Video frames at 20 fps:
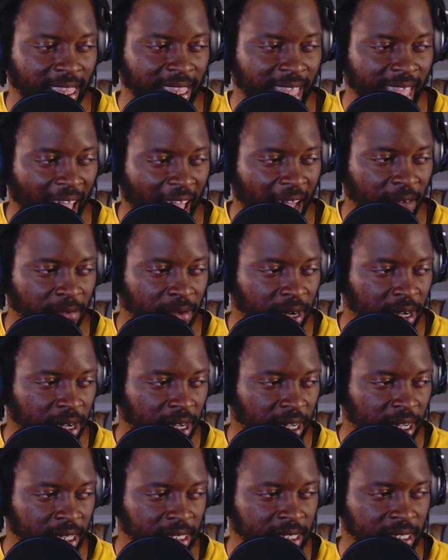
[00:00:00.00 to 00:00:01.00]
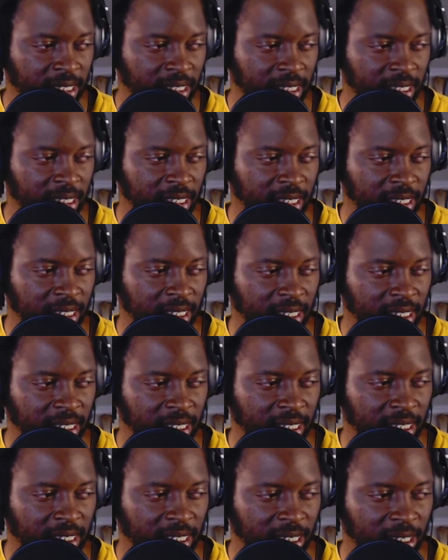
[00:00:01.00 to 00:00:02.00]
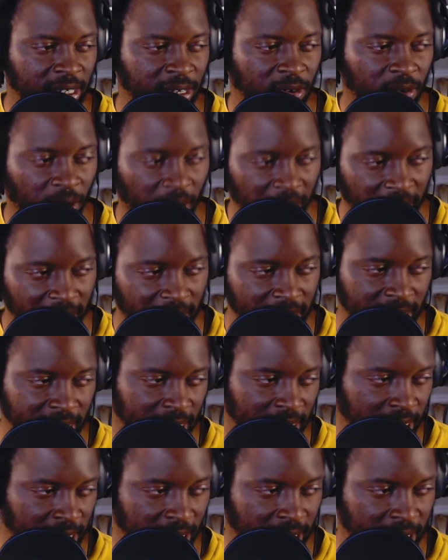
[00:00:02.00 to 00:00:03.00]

that was crazy.